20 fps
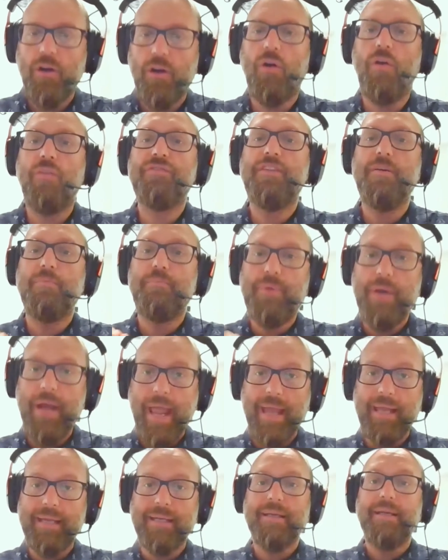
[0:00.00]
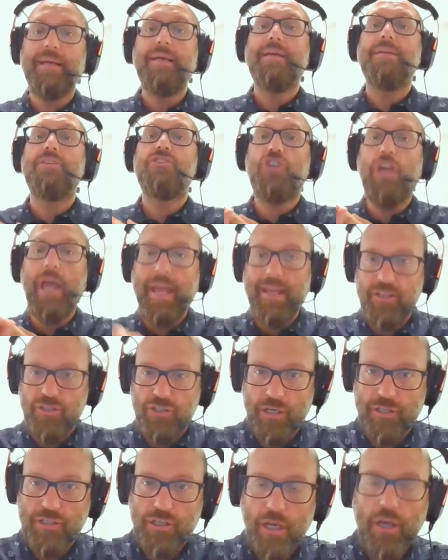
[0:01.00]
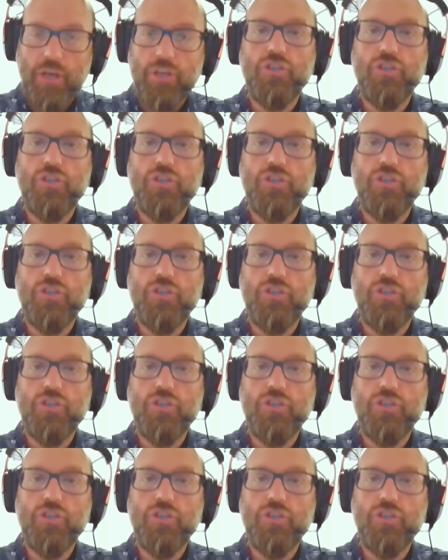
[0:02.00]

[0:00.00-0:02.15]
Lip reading: of the brain changes.